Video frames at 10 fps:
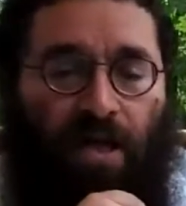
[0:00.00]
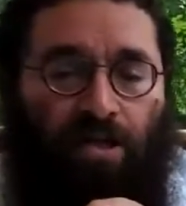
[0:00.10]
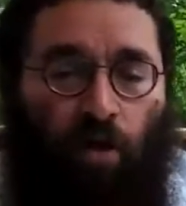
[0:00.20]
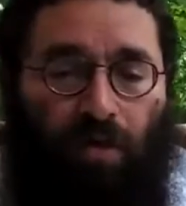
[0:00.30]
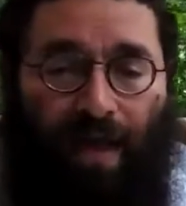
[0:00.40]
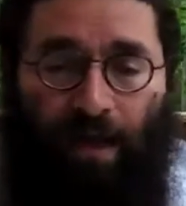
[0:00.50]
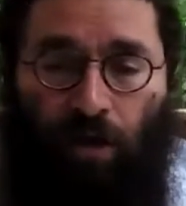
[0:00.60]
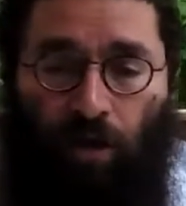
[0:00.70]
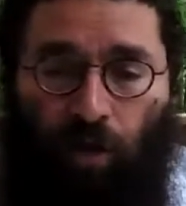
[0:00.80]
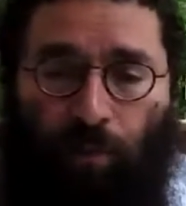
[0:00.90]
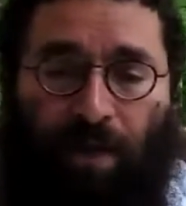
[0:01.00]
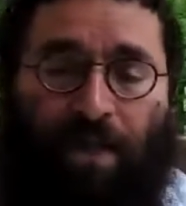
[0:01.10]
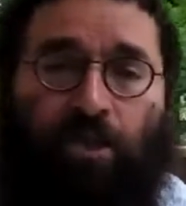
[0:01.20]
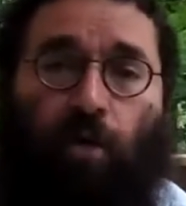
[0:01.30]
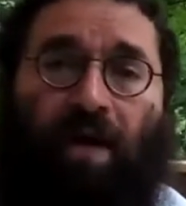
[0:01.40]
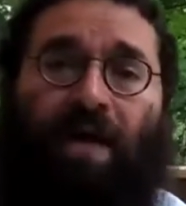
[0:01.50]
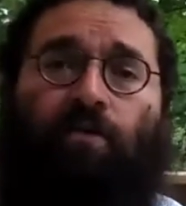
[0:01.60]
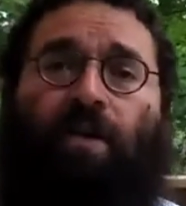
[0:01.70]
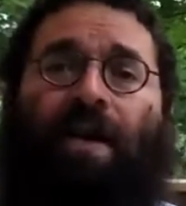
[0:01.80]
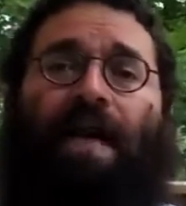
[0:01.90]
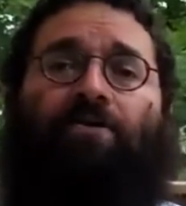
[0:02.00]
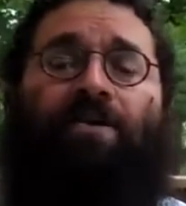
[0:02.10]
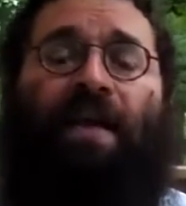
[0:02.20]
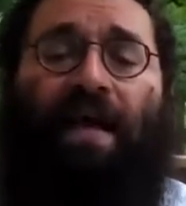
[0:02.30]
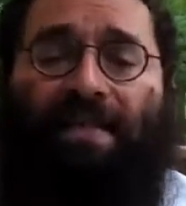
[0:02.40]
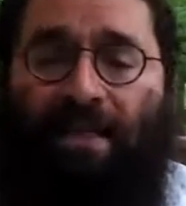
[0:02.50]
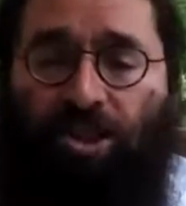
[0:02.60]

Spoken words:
So thank you. Please join it. You can get your tickets at